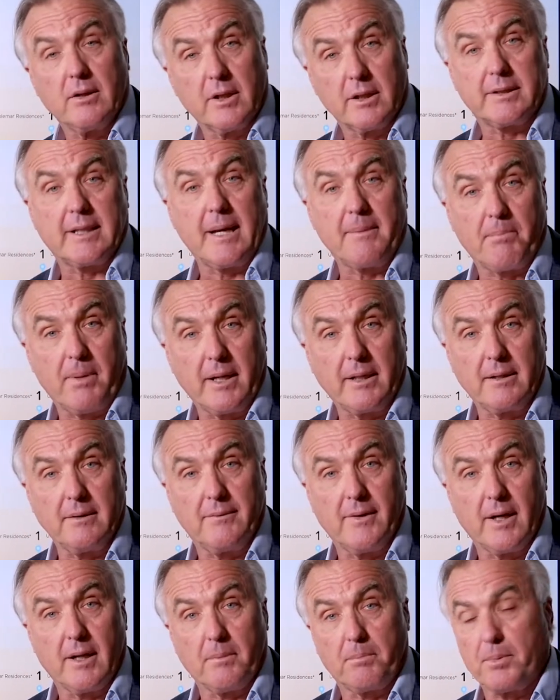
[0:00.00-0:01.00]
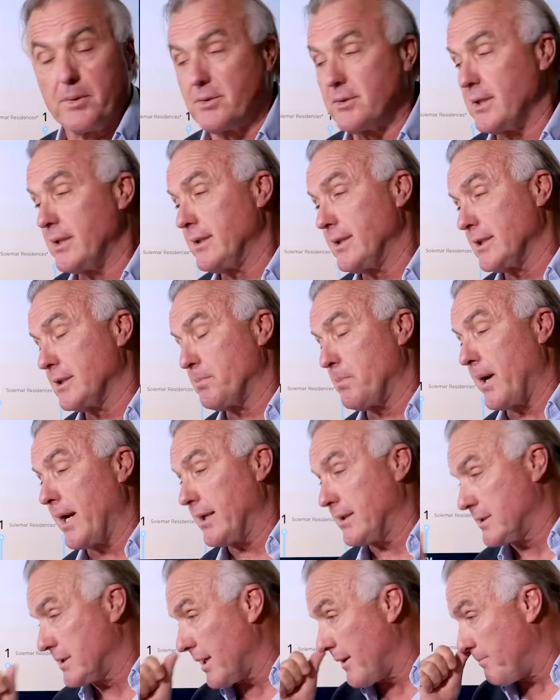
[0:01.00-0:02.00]
looked at by developers, and this by
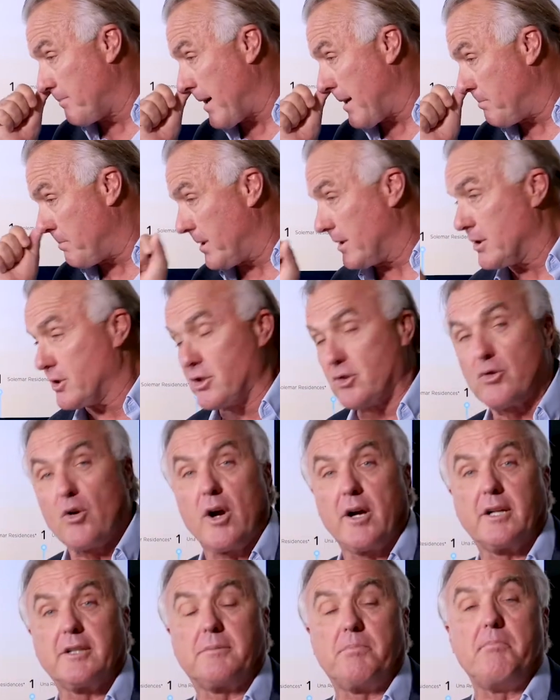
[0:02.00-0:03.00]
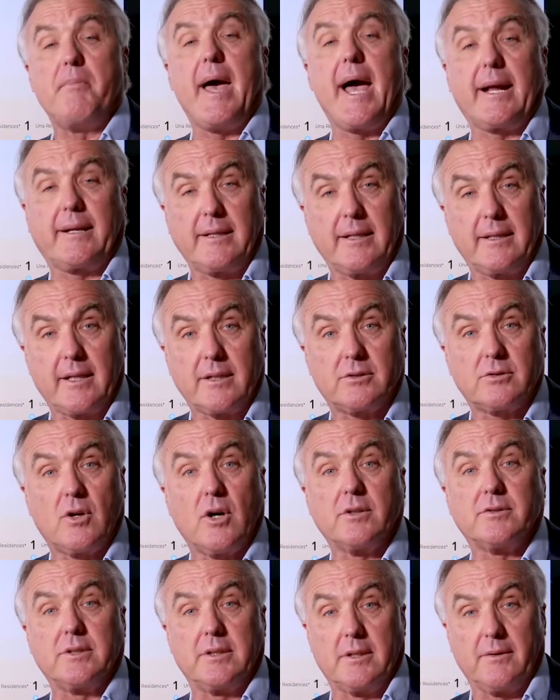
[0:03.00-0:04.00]
itself might be the strongest magnet that's
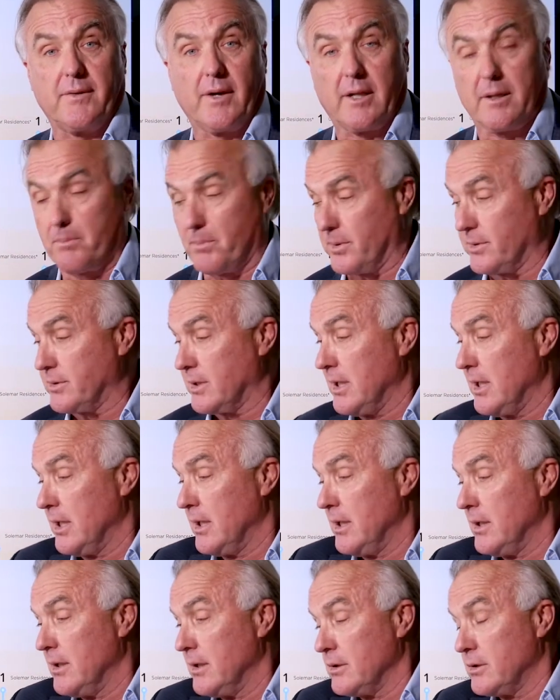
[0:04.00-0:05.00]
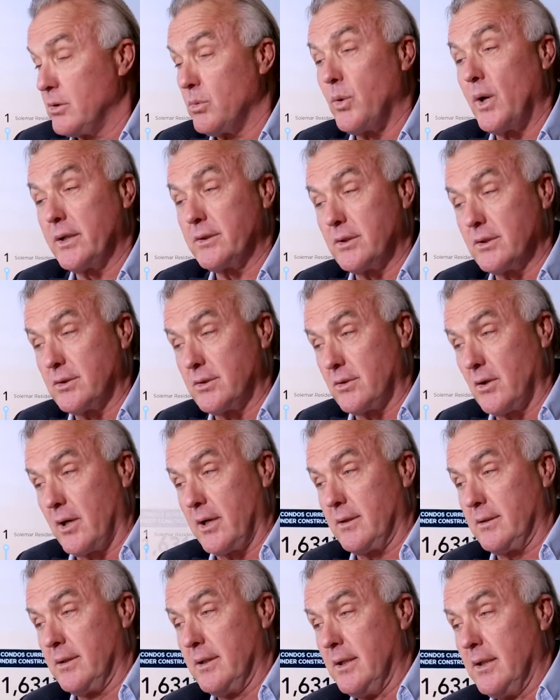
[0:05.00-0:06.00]
causing developers to want to
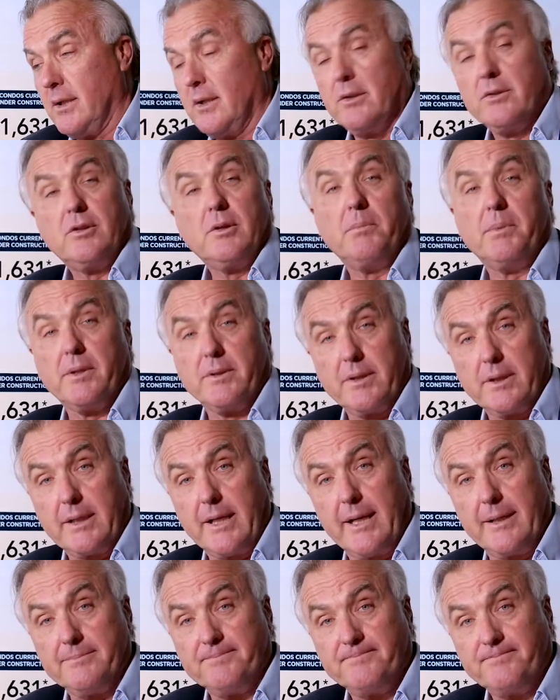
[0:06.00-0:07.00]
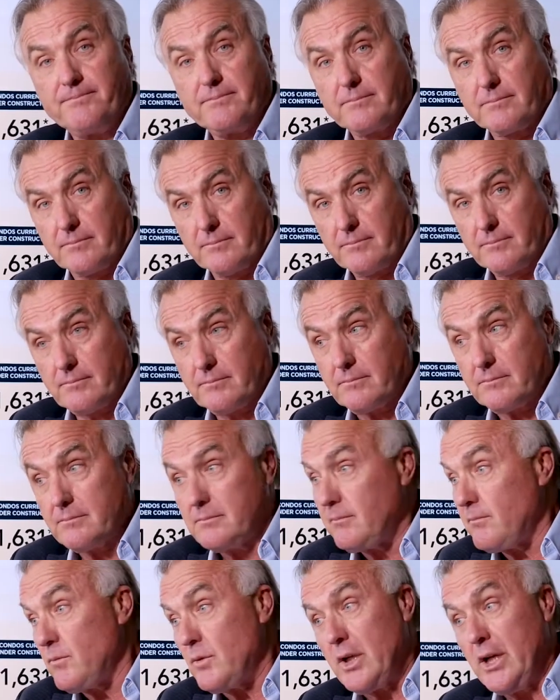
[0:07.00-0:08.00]
start to build again.
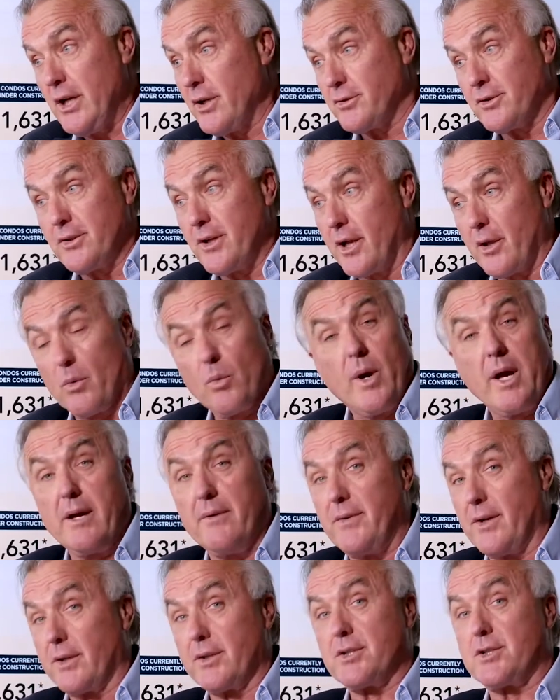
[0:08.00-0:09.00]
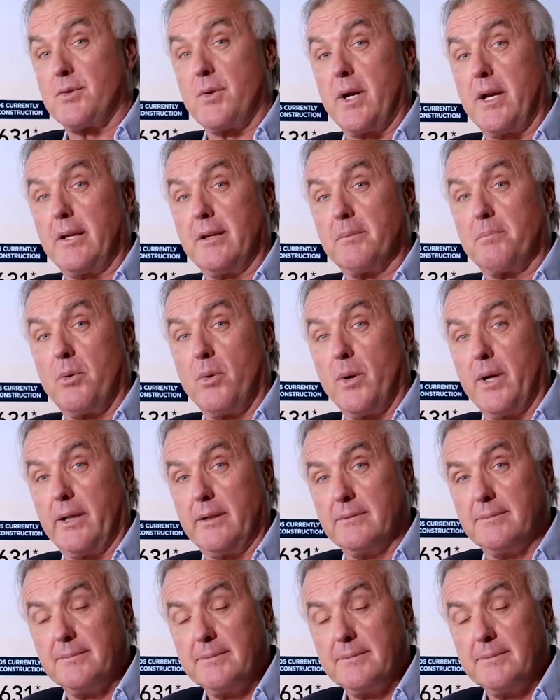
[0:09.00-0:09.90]
Here's another way of illustrating the point.